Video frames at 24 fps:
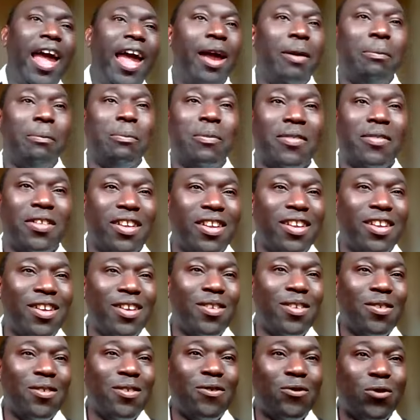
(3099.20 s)
them
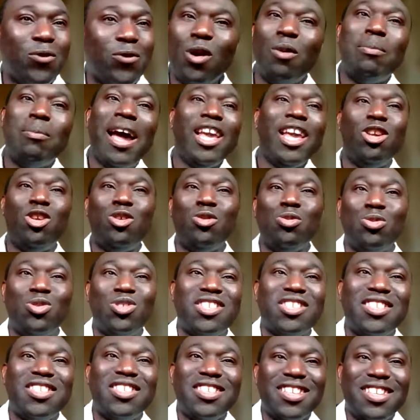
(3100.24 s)
from my
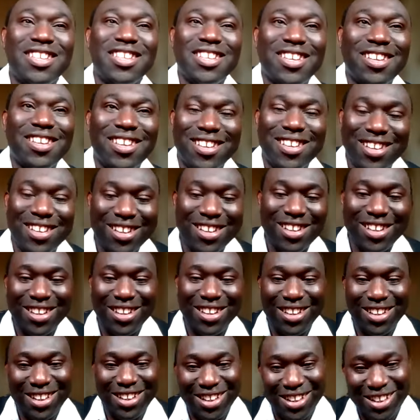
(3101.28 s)
youth. I
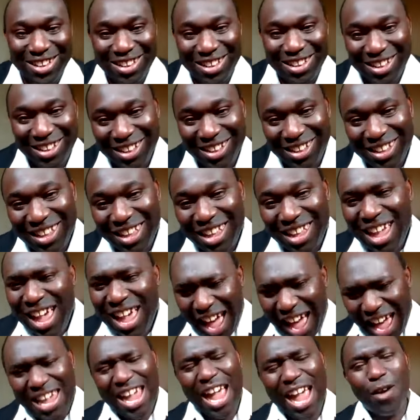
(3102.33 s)

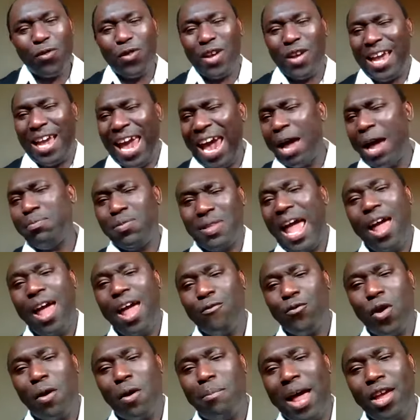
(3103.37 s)
have kept
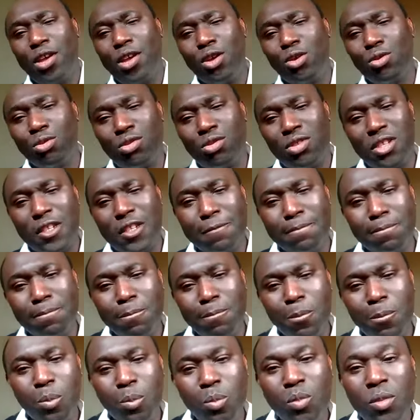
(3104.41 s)
them from my youth.
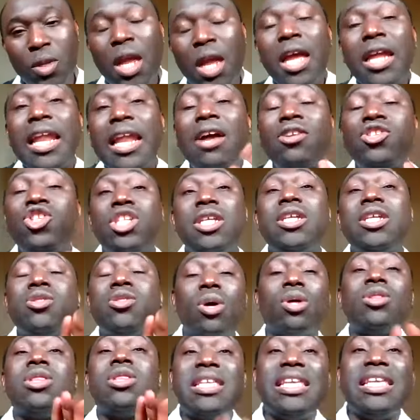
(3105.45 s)
Now
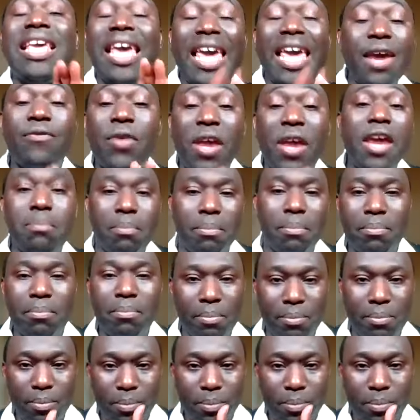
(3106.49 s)
Jesus gave him